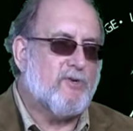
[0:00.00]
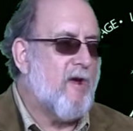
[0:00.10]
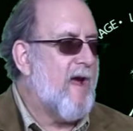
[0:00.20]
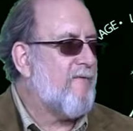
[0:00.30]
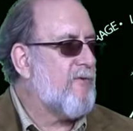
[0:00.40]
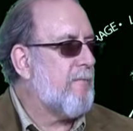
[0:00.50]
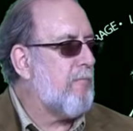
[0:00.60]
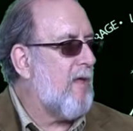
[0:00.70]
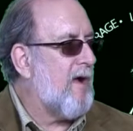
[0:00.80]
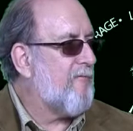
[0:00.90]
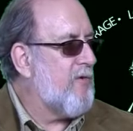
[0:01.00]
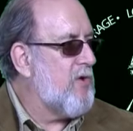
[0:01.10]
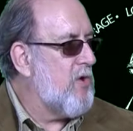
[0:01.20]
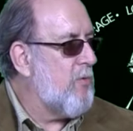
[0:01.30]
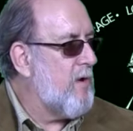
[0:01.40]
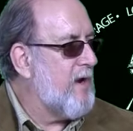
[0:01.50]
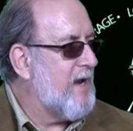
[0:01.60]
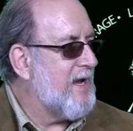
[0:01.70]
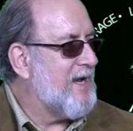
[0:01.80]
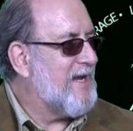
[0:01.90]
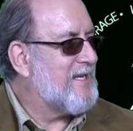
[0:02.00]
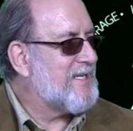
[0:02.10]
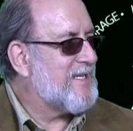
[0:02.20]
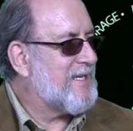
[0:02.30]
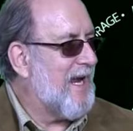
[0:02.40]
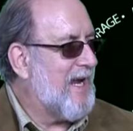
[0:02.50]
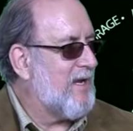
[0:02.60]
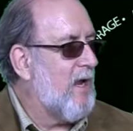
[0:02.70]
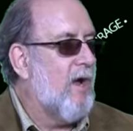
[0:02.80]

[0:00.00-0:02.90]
You have to apply for a new one in each state.